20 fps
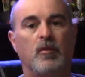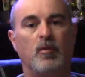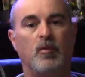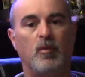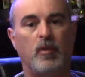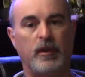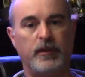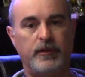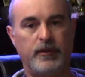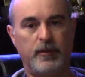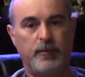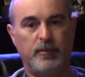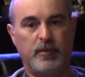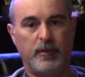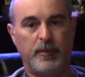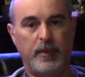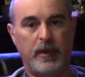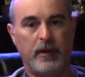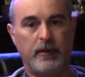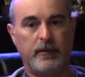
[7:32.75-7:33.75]
Once you've
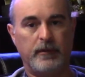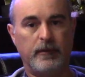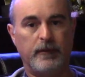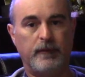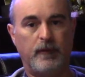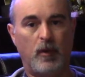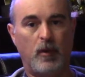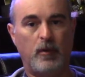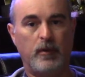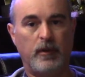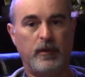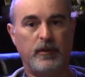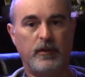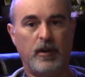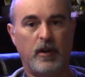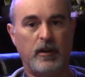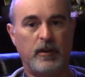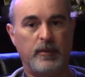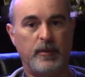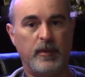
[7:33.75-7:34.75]
prepared your phone and
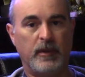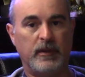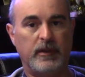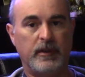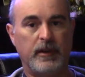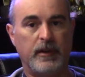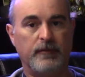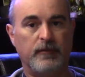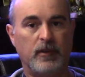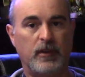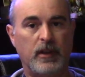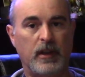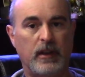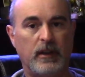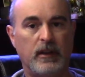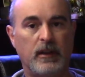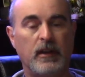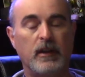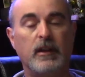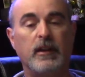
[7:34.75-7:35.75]
documented
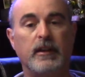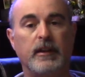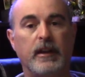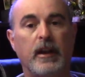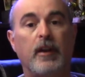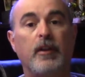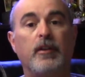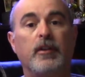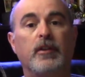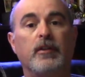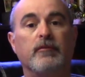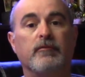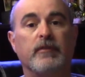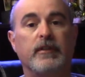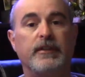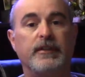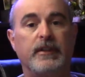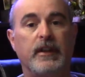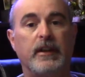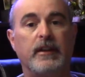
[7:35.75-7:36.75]
everything, now you can
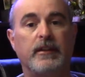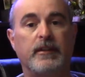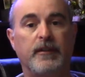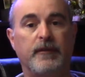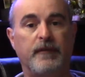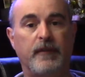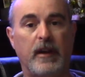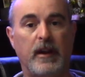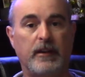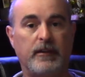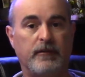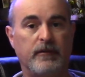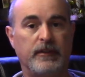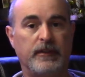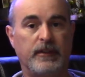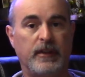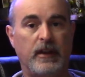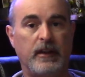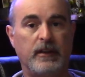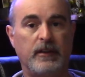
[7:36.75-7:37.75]
reset it to factory
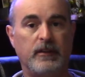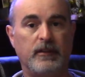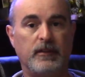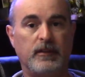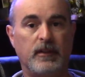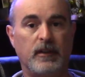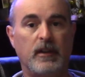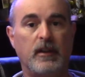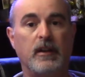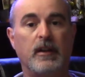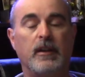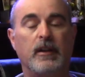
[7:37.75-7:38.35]
settings,